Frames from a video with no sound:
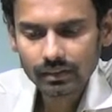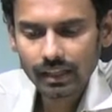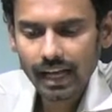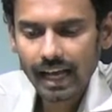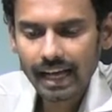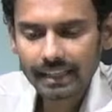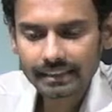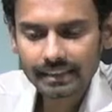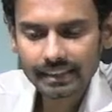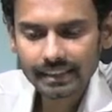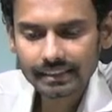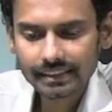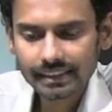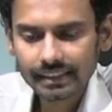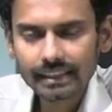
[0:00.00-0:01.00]
As it is
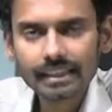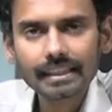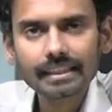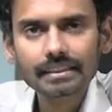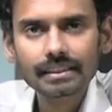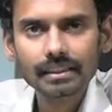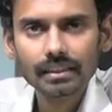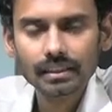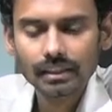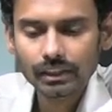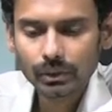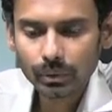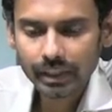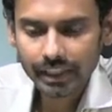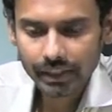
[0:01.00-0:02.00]
increased, you
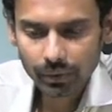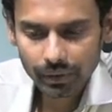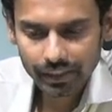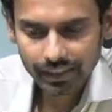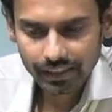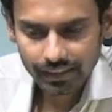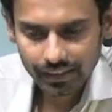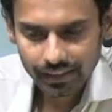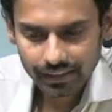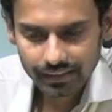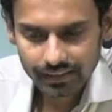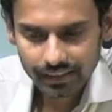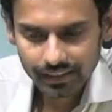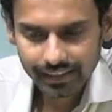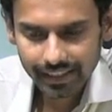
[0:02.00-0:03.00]
need to increase
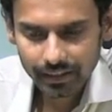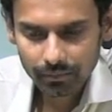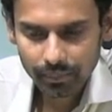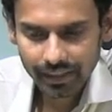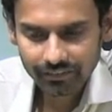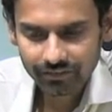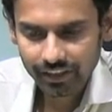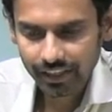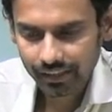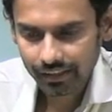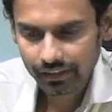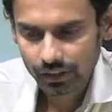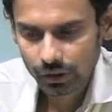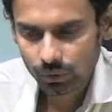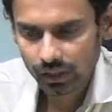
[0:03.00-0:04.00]
10 by 1,
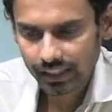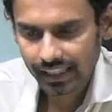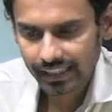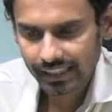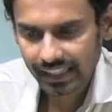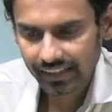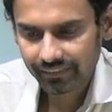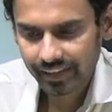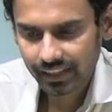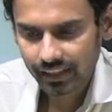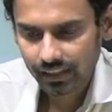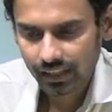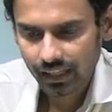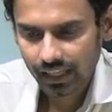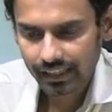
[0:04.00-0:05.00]
you will get 11,
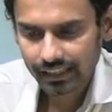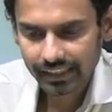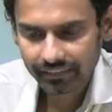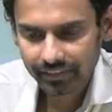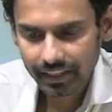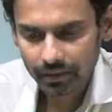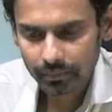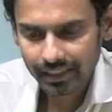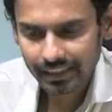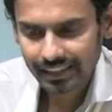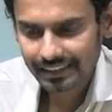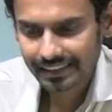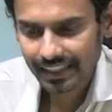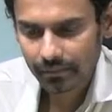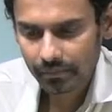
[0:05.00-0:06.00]
and divide by the
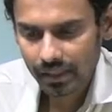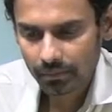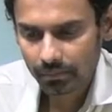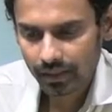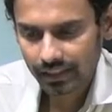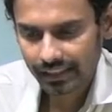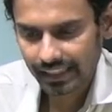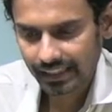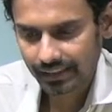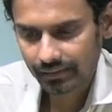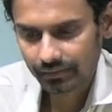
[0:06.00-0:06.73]
same number 10.